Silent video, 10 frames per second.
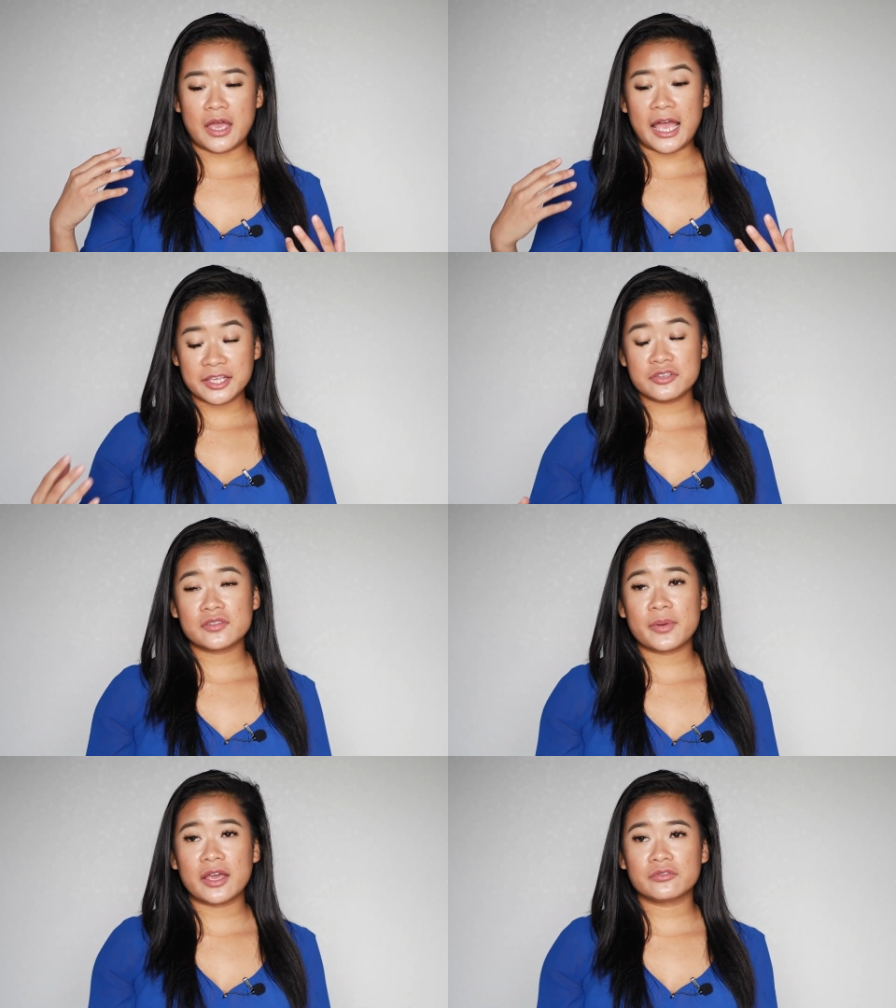I
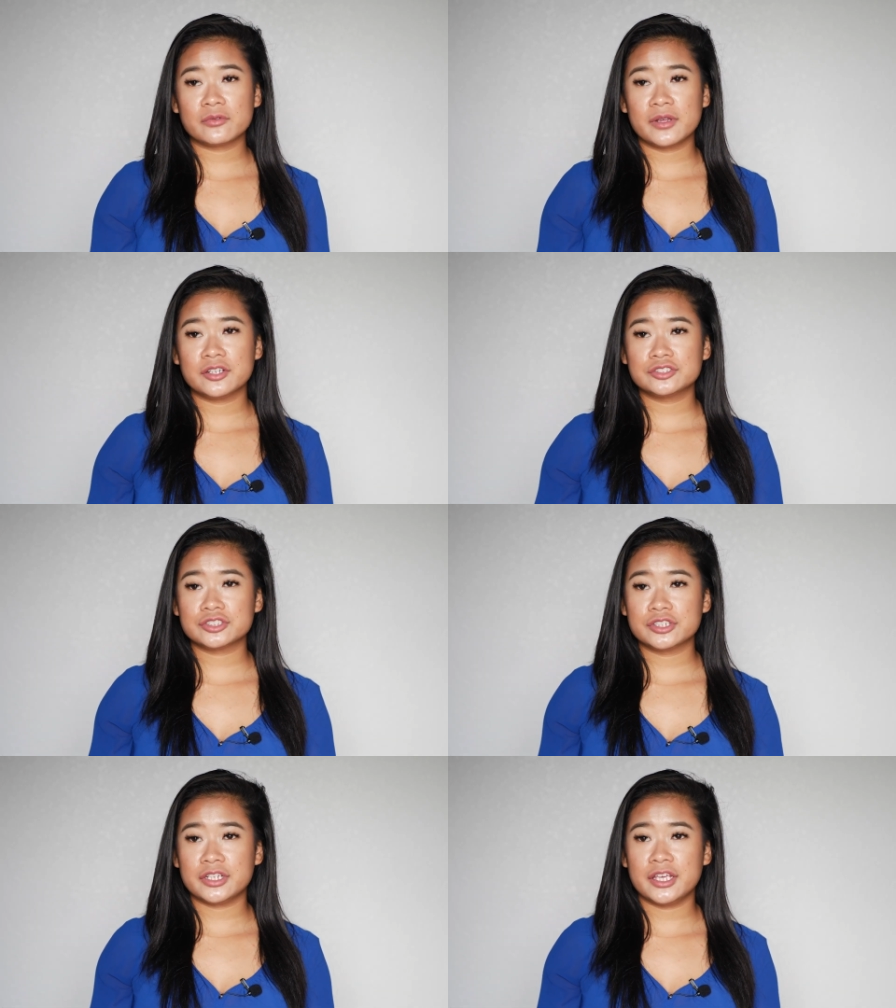use a password
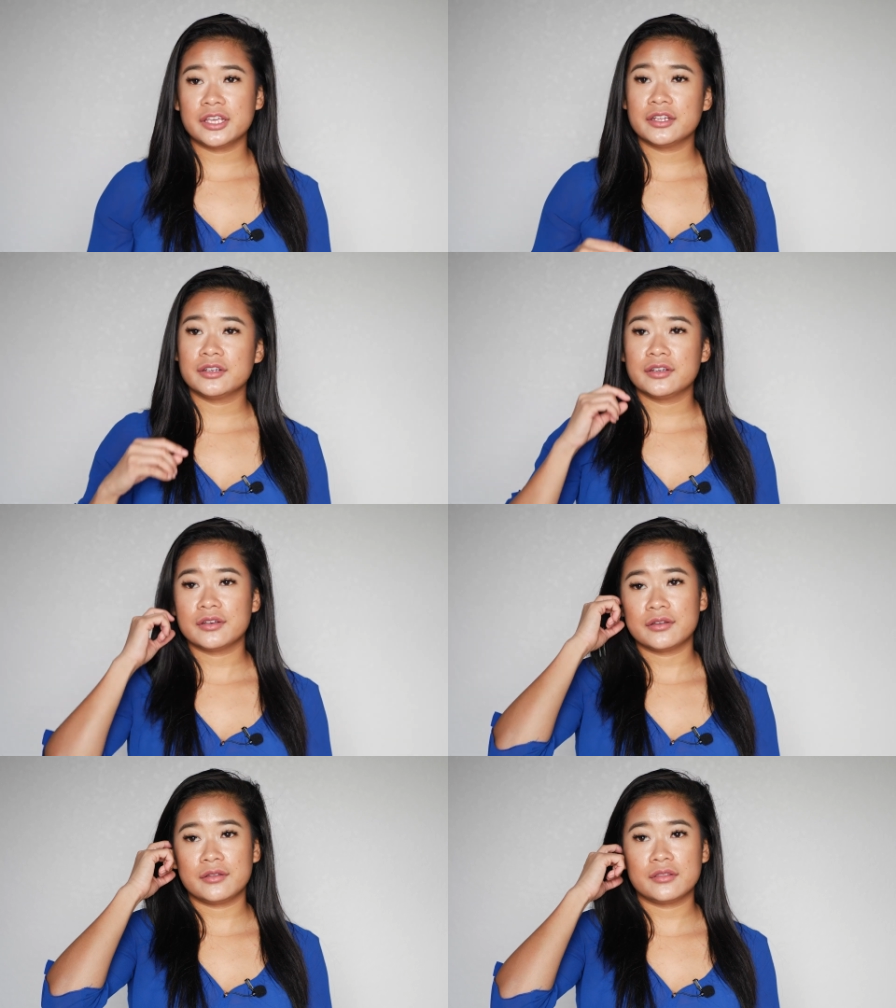manager and